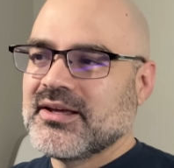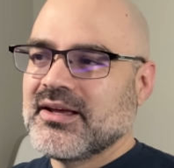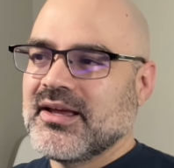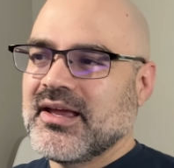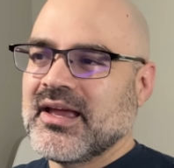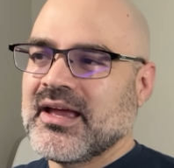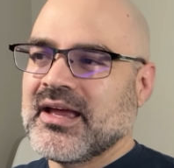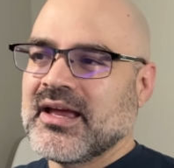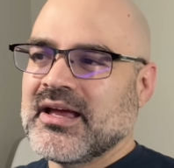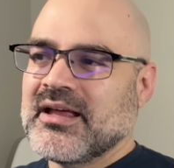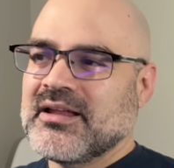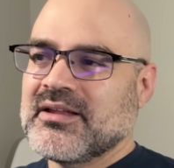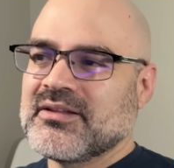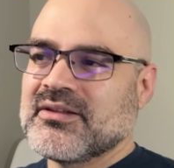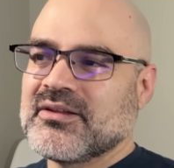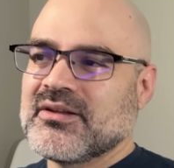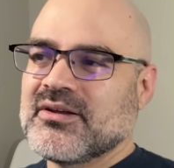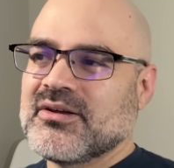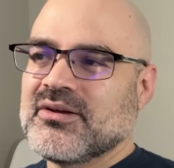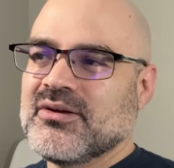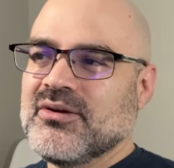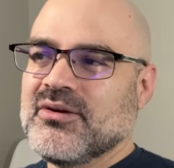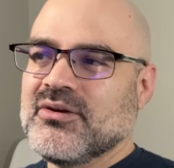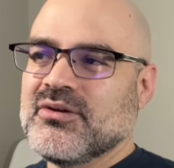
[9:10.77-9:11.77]
and
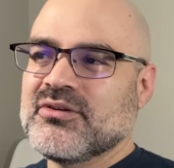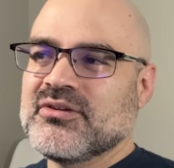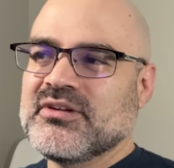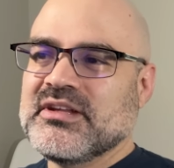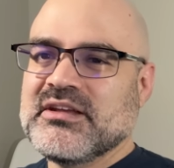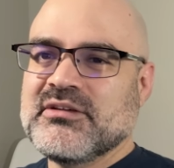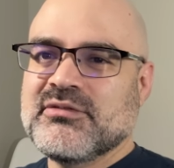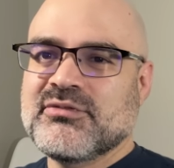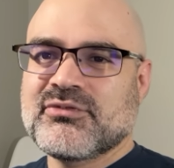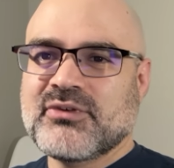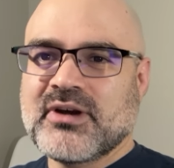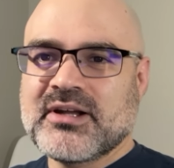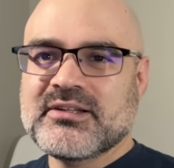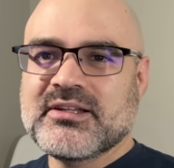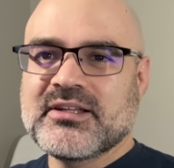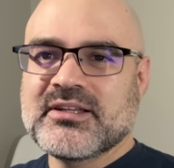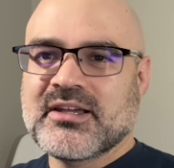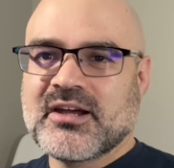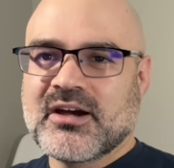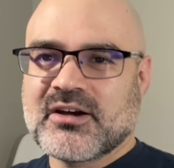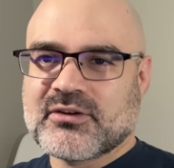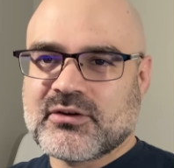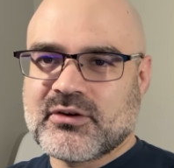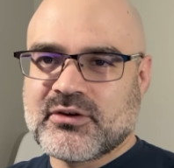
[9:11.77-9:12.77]
the friendly
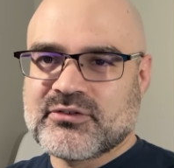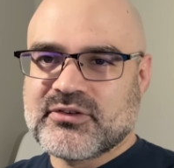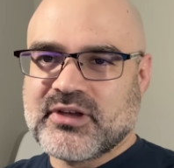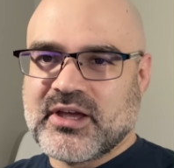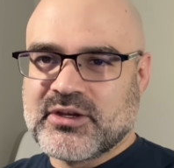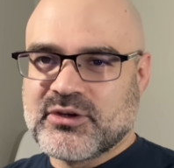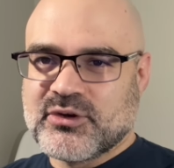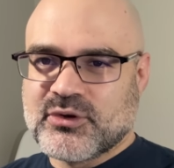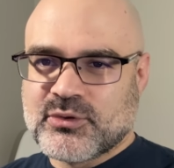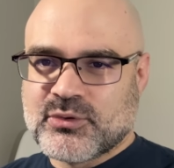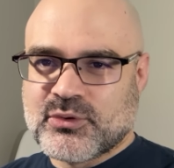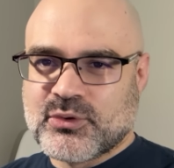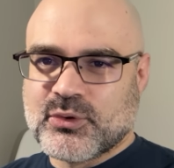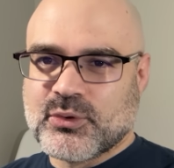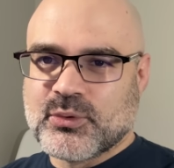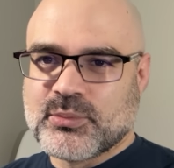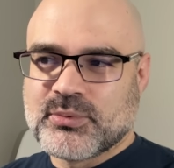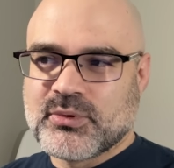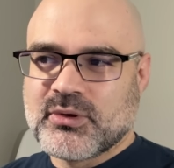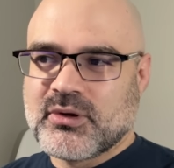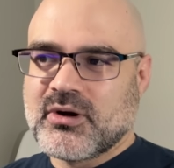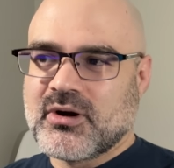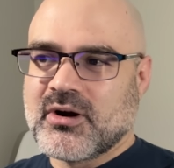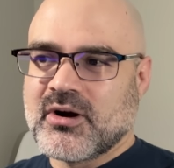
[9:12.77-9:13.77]
characters in your
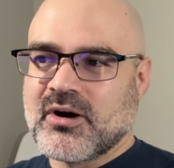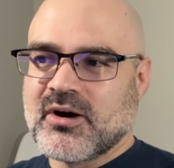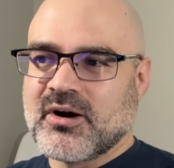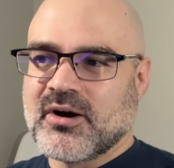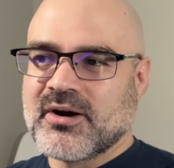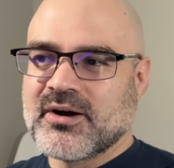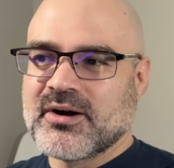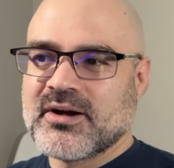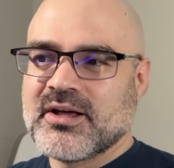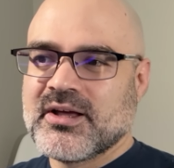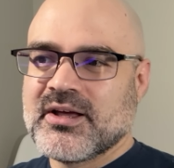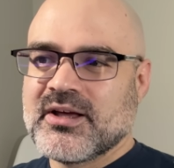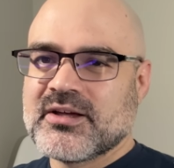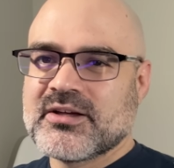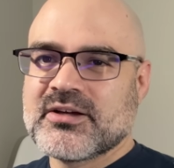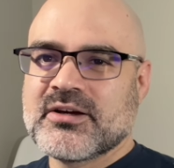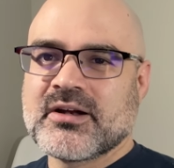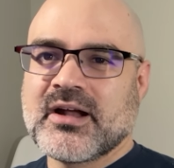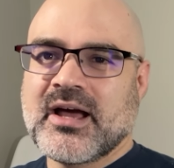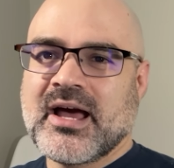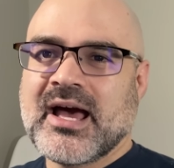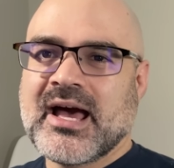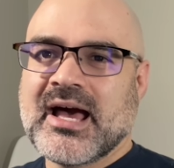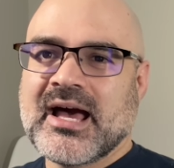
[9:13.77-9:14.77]
group are going
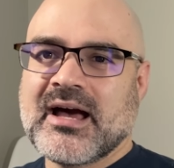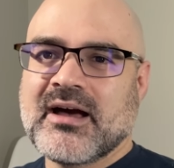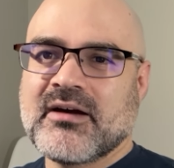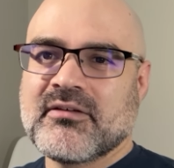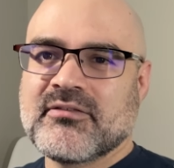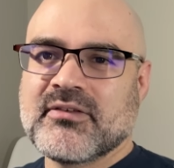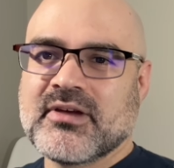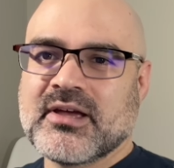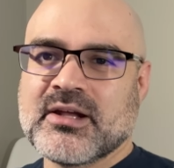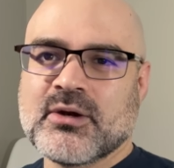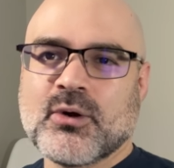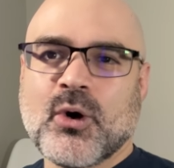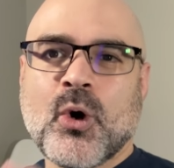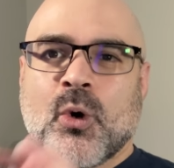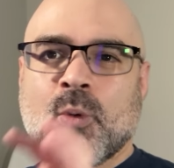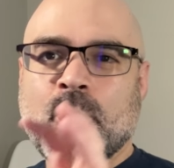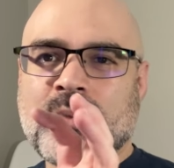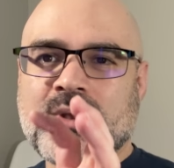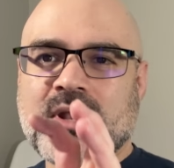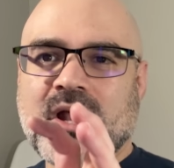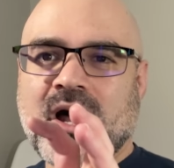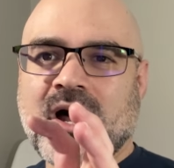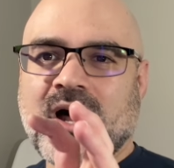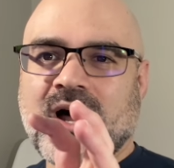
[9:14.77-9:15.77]
to have an
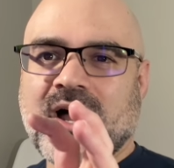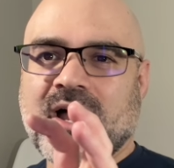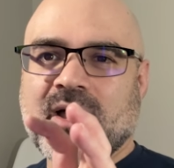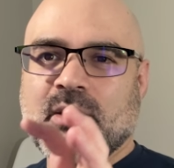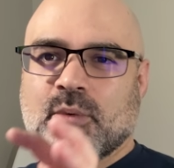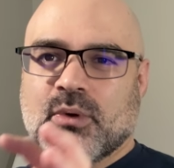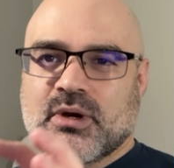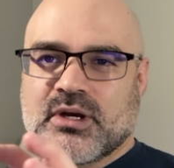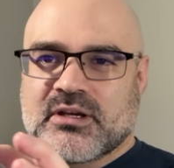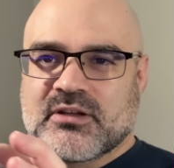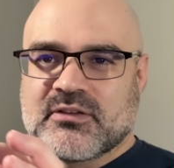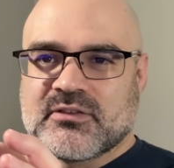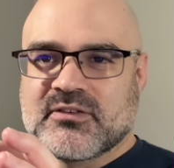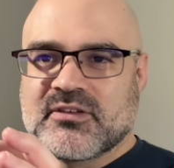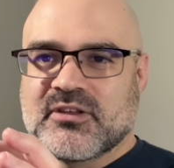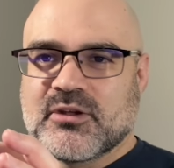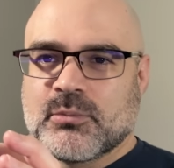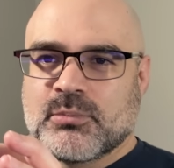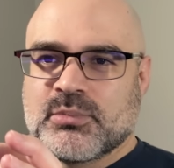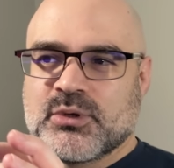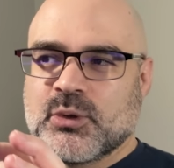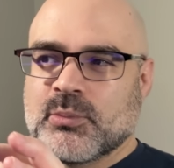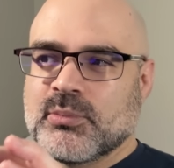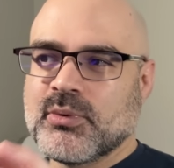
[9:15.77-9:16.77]
open eye where you can see the
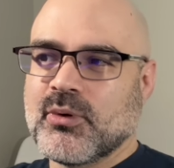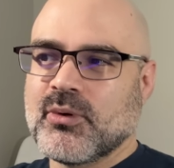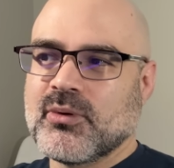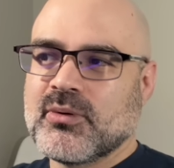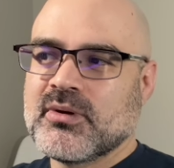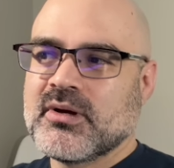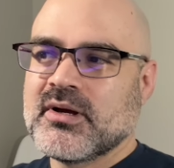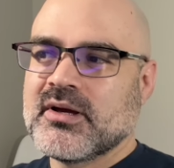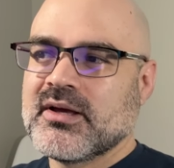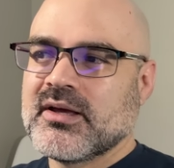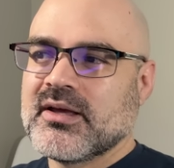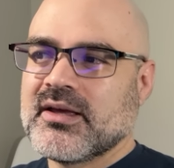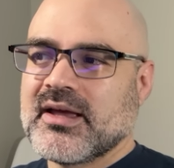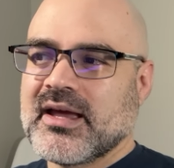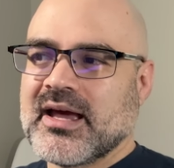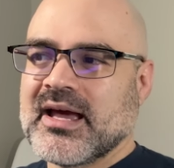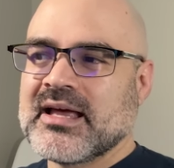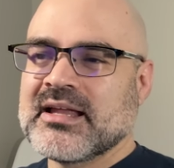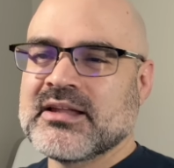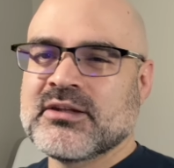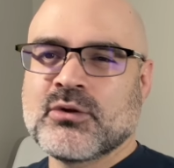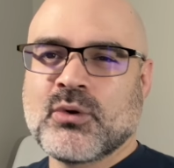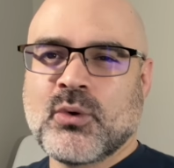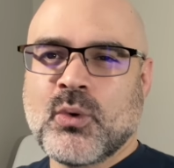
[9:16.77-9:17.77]
pupil
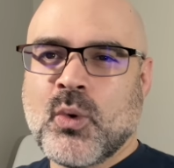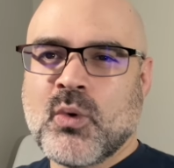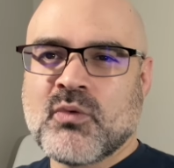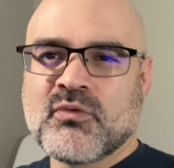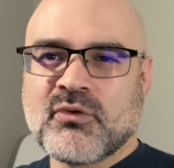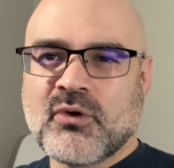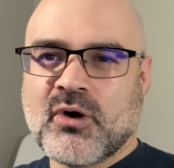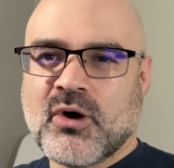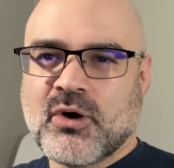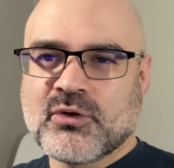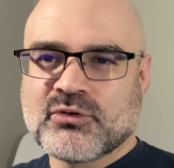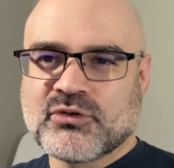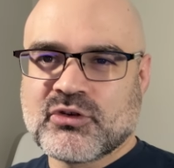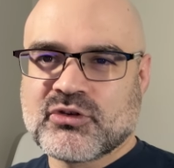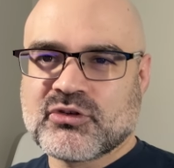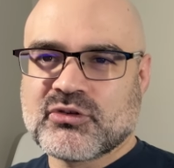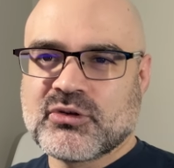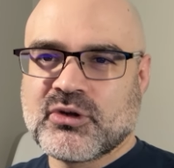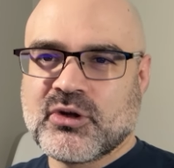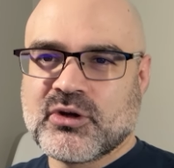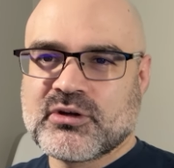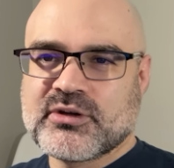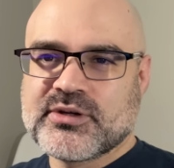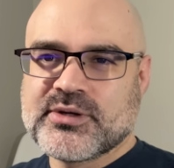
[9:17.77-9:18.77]
and overall just
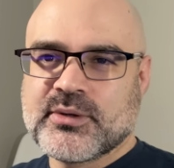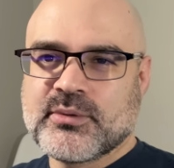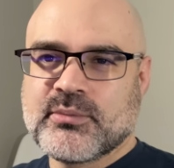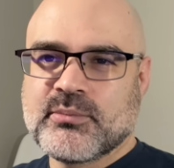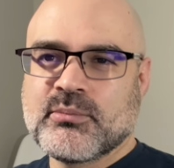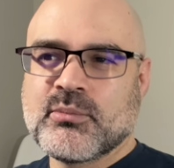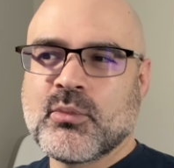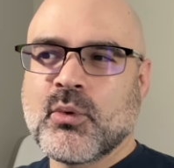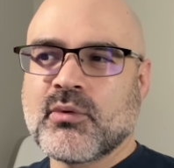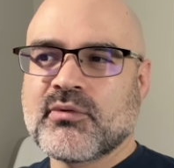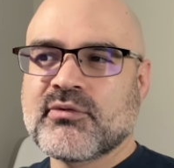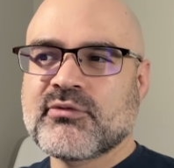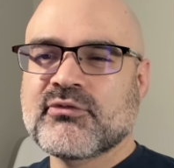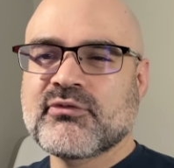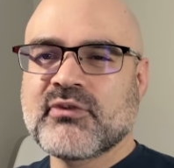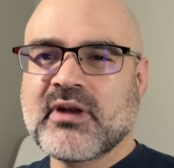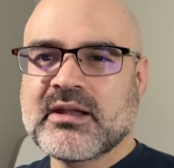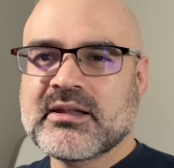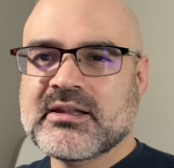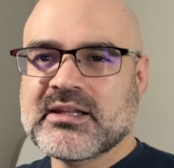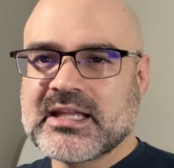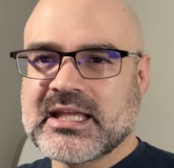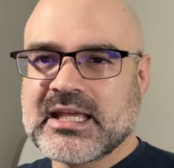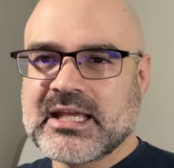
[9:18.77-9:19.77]
look more
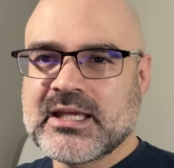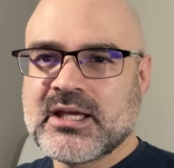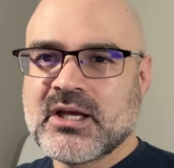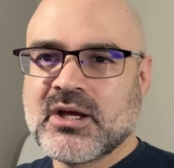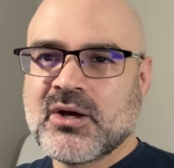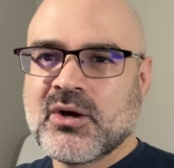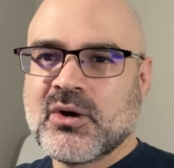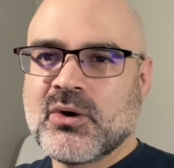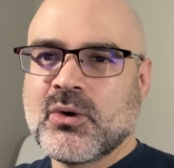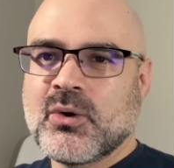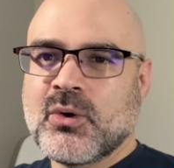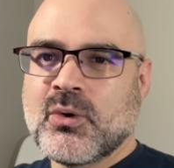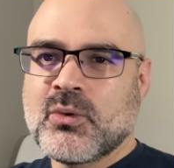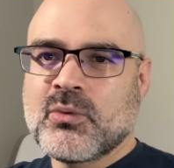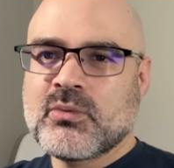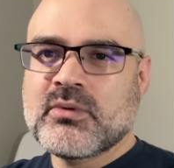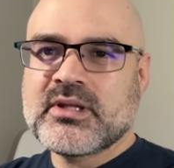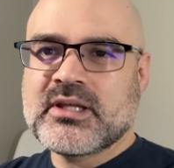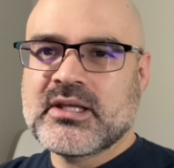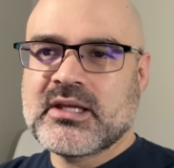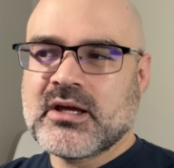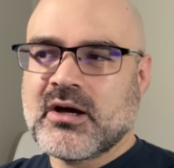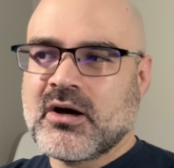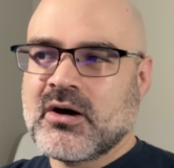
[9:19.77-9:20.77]
friendly
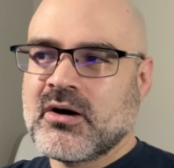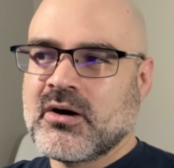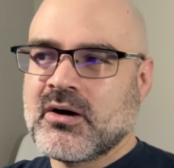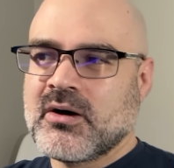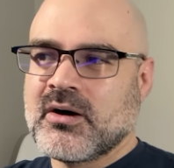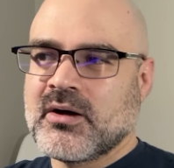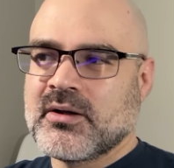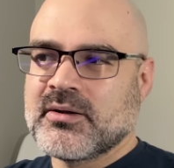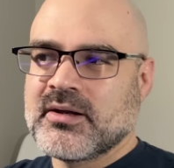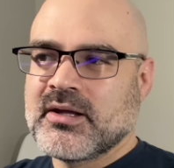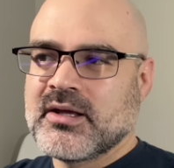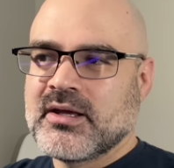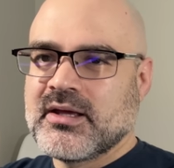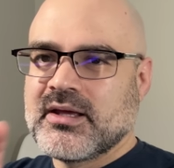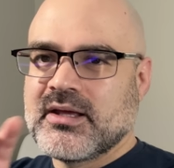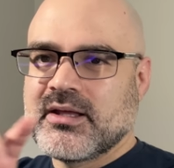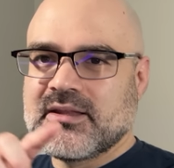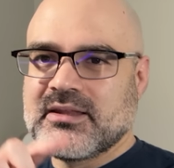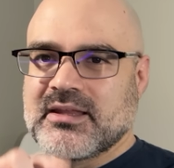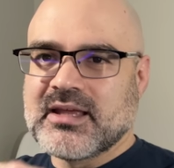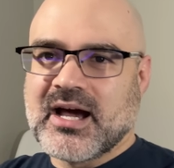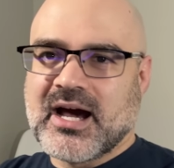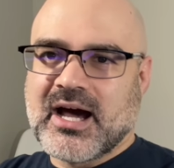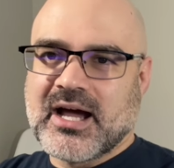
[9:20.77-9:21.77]
only on
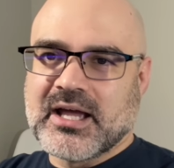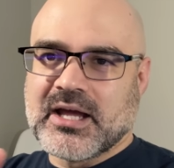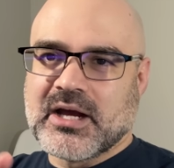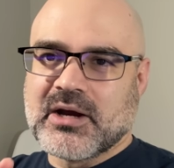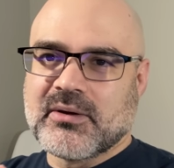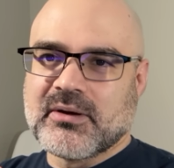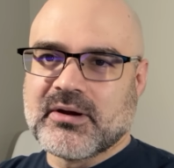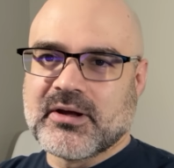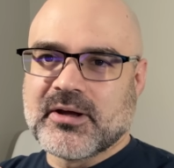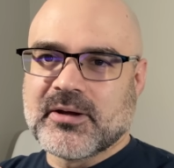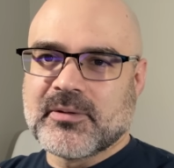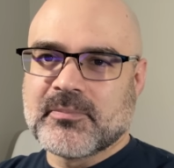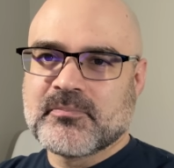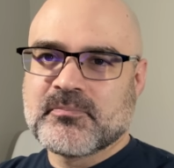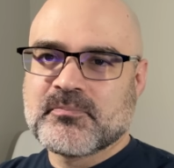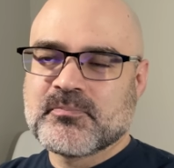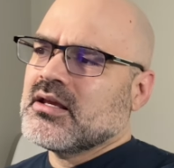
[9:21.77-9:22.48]
the eye area.